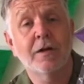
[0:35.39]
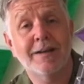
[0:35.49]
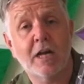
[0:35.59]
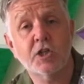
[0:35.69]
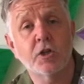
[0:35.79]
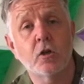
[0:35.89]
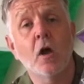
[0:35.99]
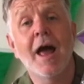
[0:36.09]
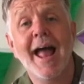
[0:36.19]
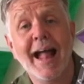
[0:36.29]

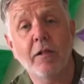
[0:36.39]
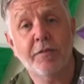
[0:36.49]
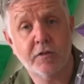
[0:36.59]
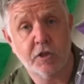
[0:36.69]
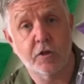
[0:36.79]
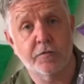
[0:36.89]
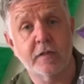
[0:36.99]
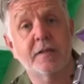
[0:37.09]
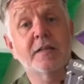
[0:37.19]
National Health Service.